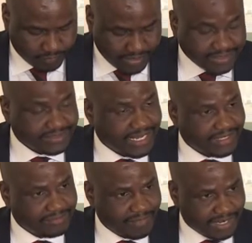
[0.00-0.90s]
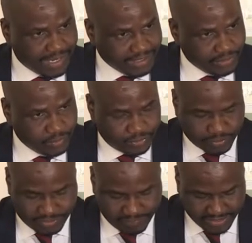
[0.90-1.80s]
extend my gratitude to
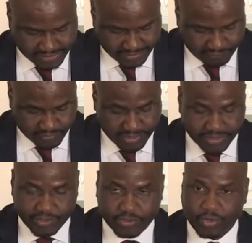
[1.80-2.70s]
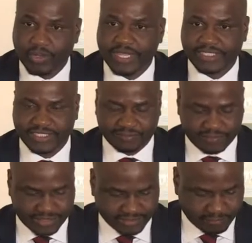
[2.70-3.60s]
the minister for the role that she
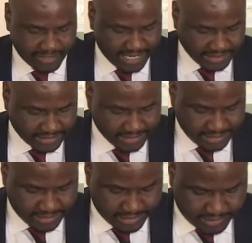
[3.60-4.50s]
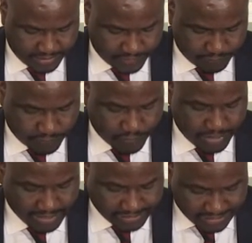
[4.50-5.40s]
has played for
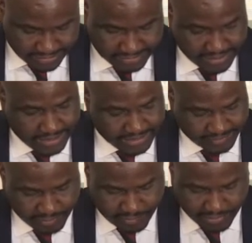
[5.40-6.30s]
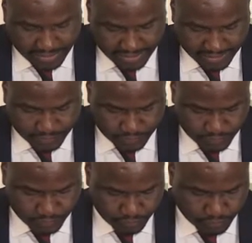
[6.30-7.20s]
SRC and Zimbabwe cricket
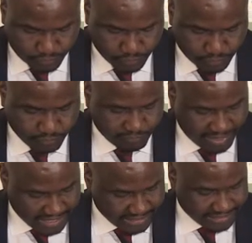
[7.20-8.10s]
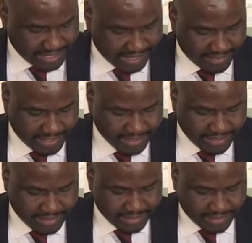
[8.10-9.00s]
to find each other
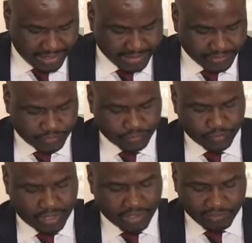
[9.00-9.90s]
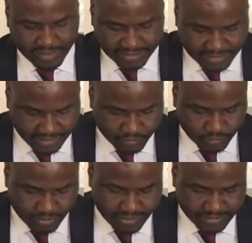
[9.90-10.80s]
and to ultimately
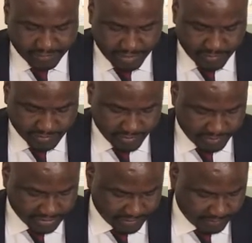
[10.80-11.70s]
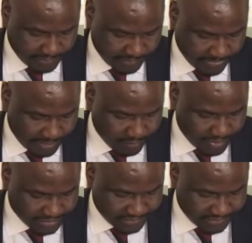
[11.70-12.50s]
ensure that Zimbabwe's membership was